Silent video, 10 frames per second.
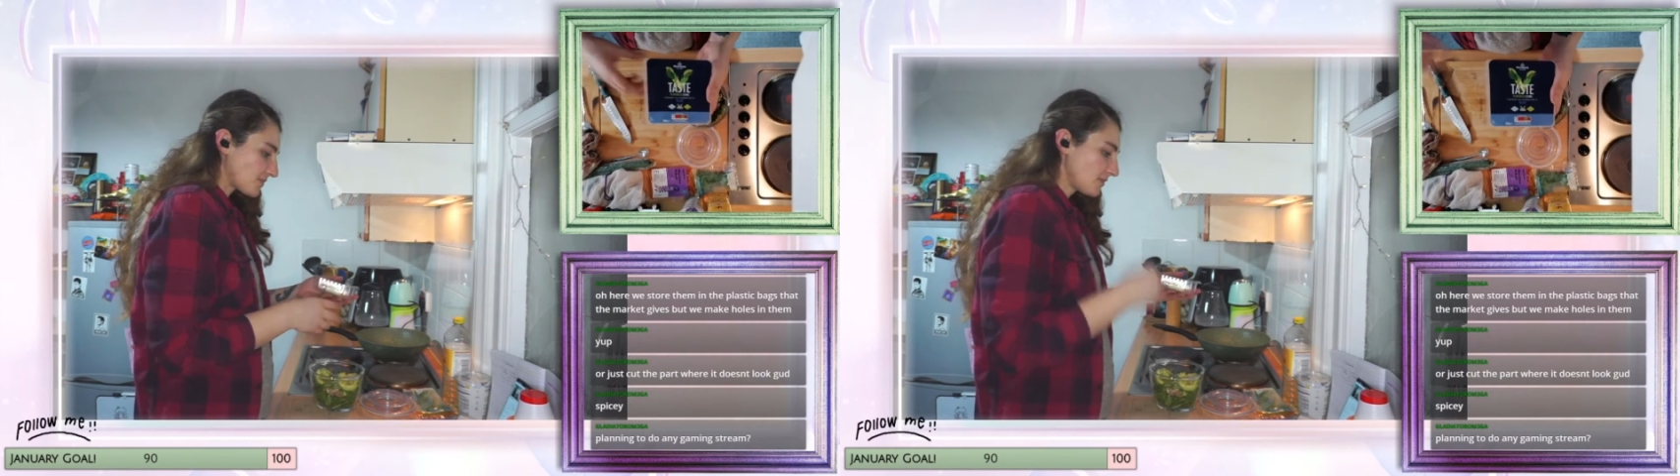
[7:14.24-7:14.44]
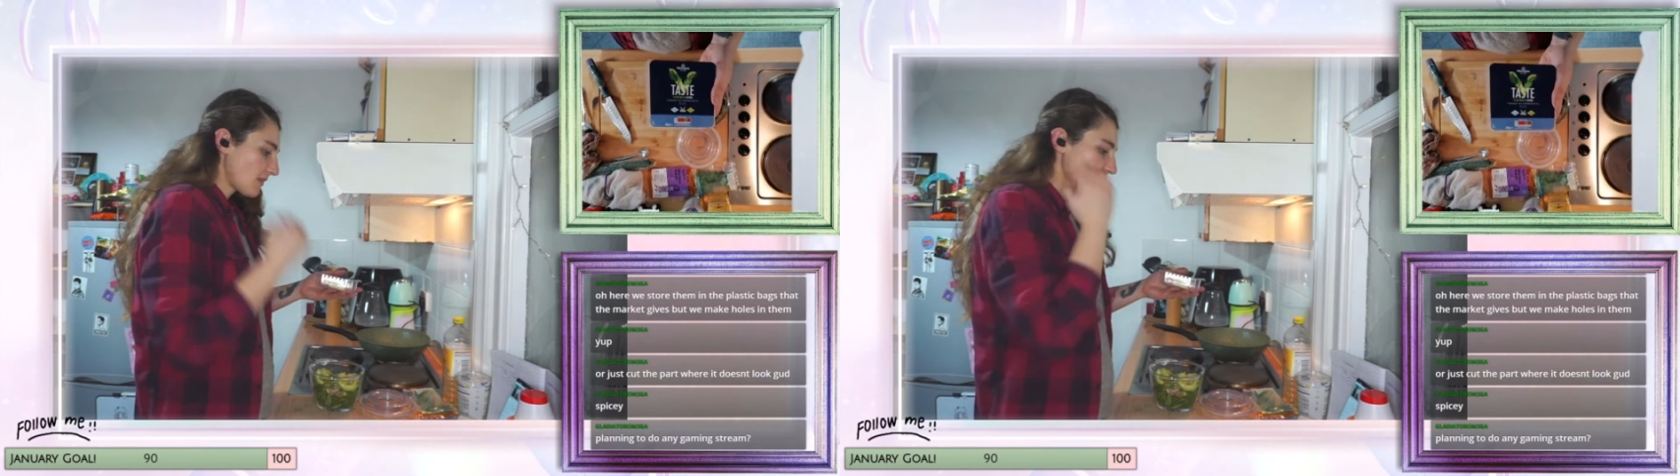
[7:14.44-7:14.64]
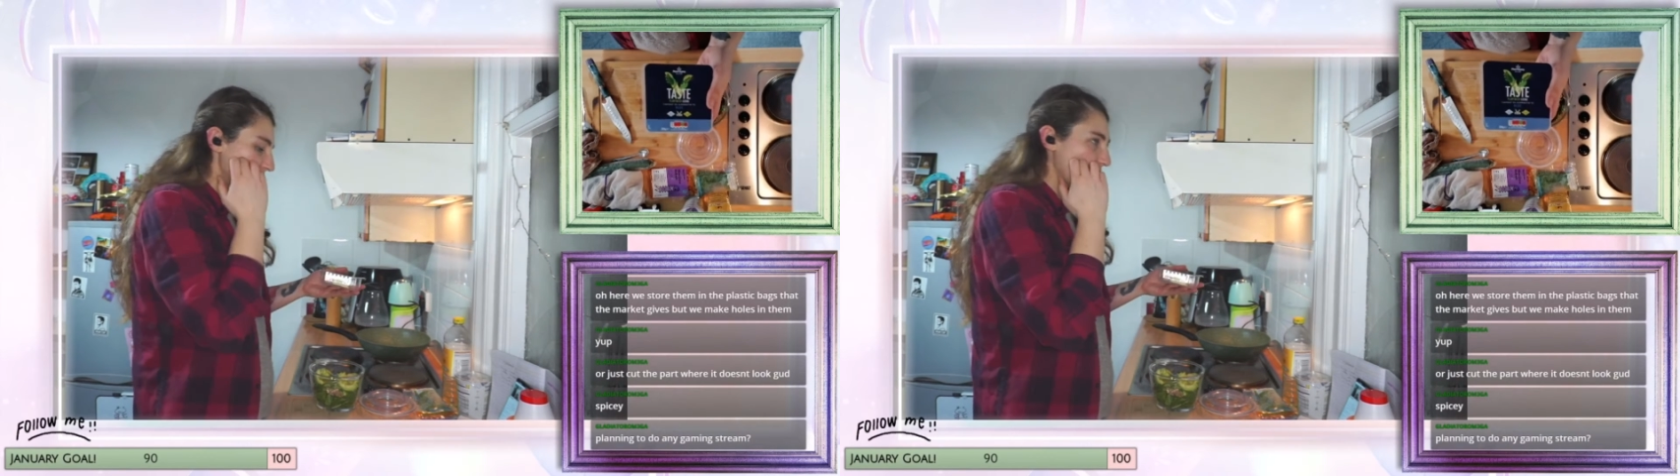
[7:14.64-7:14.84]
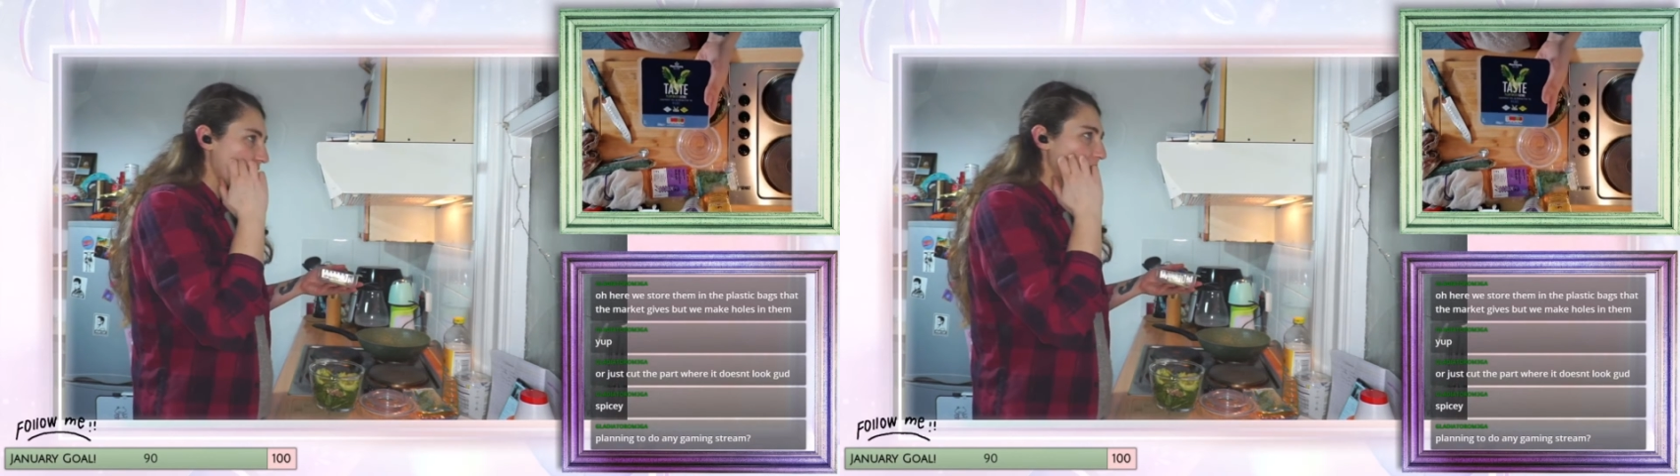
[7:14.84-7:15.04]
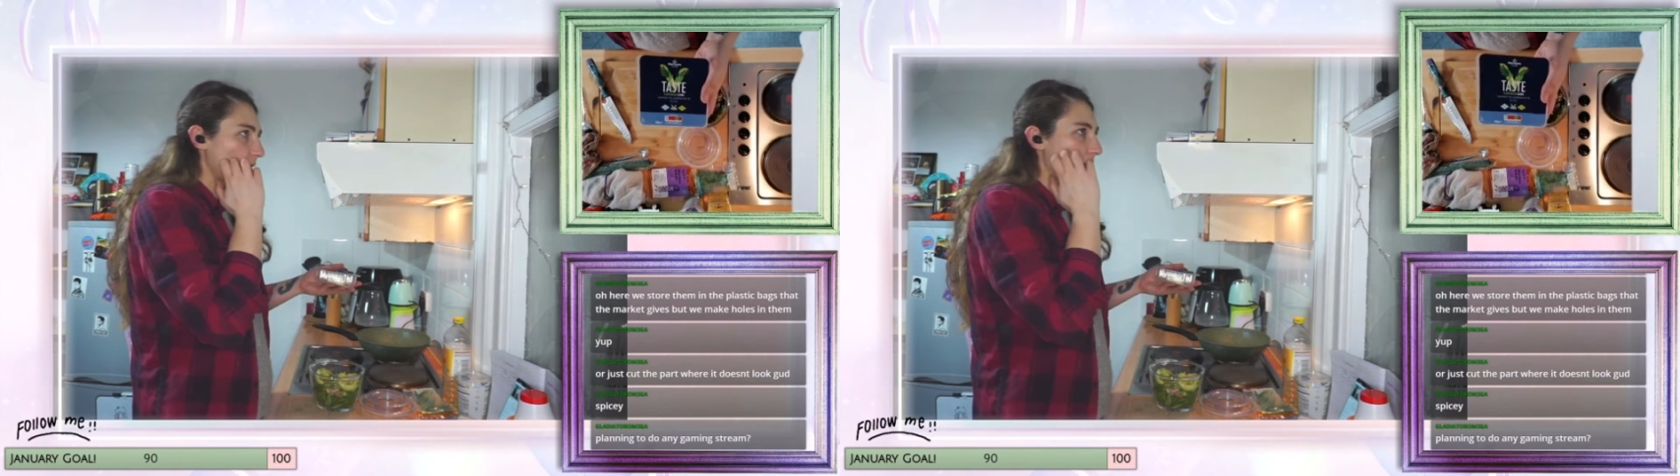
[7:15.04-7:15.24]

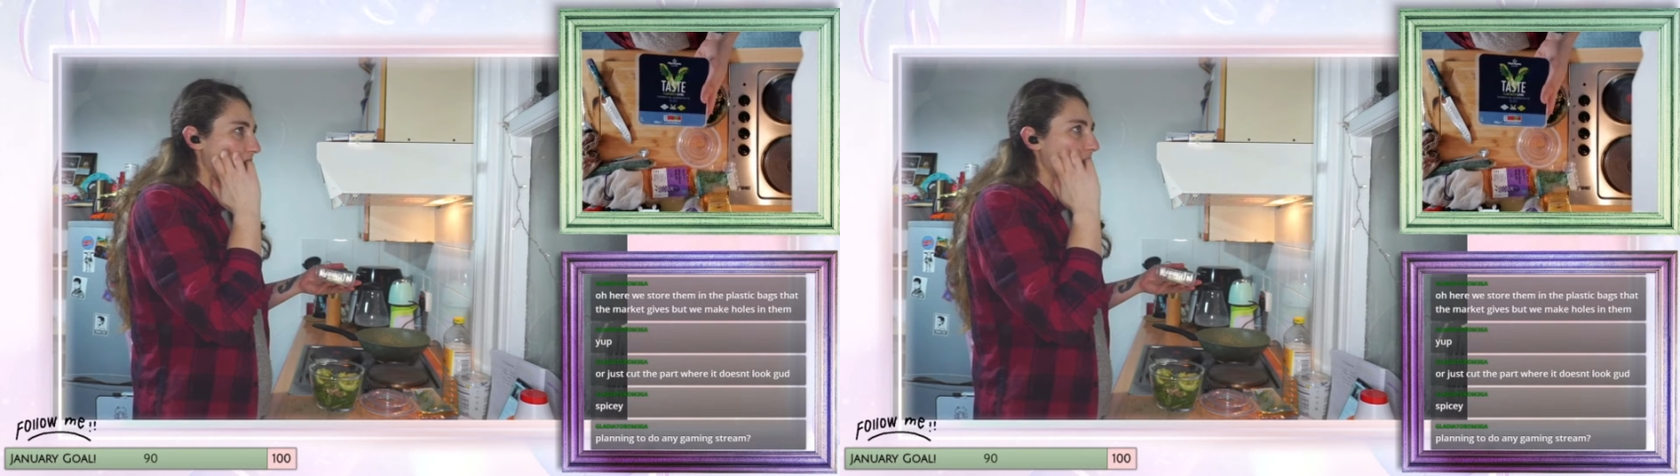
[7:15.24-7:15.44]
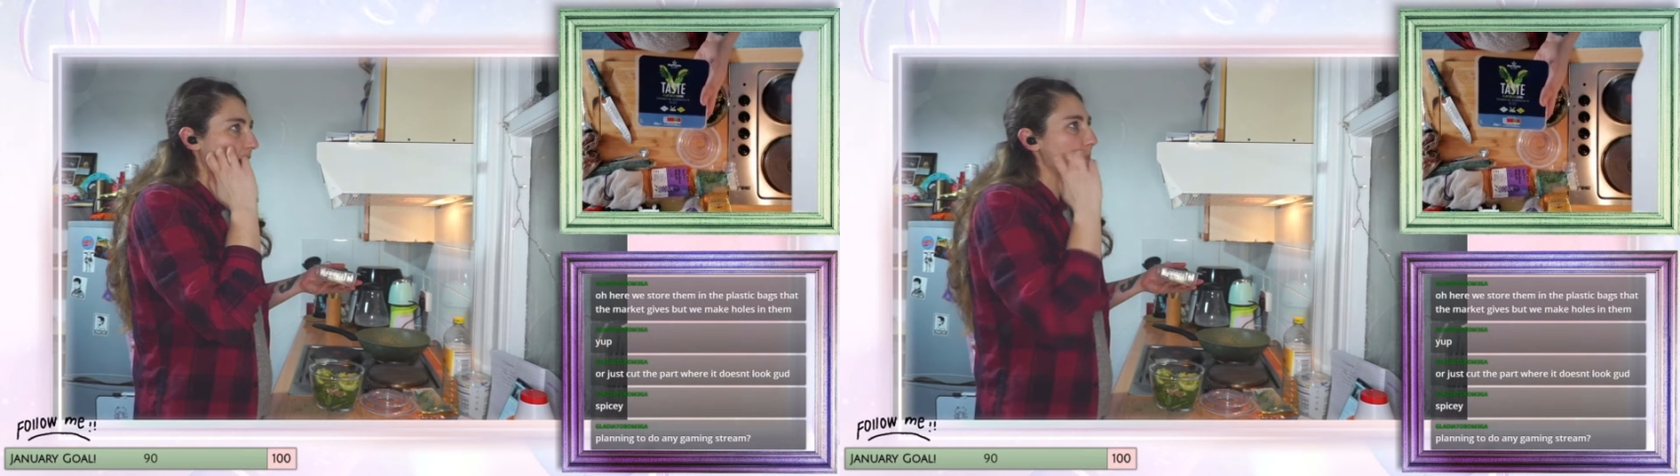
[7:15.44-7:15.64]
So